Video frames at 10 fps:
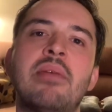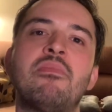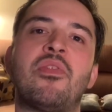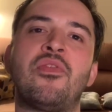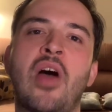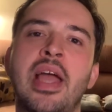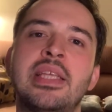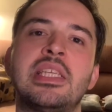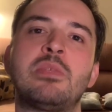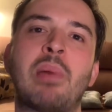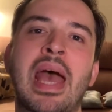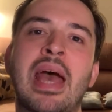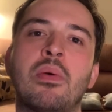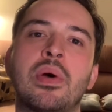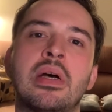him find his
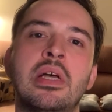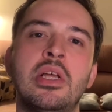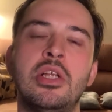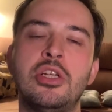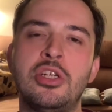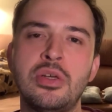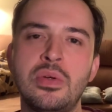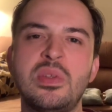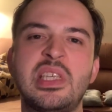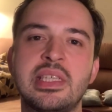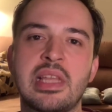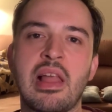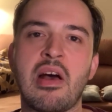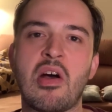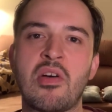power, lose his
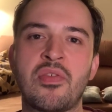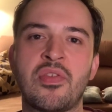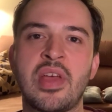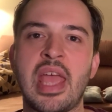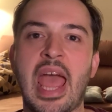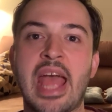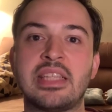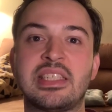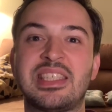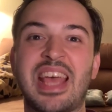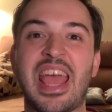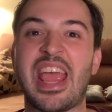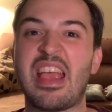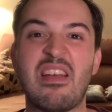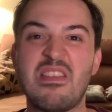laugh, and
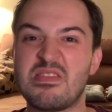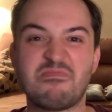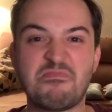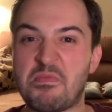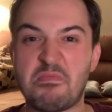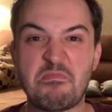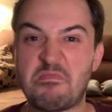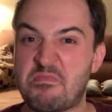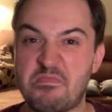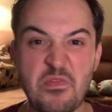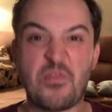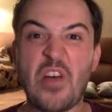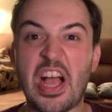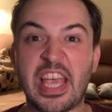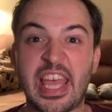say, fuck